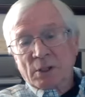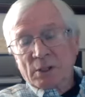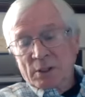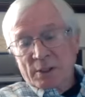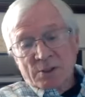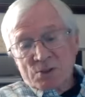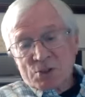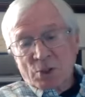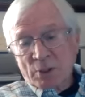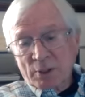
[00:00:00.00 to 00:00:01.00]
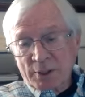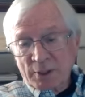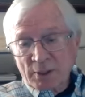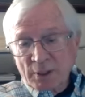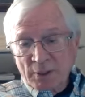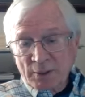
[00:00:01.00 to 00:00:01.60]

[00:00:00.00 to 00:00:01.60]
and certainly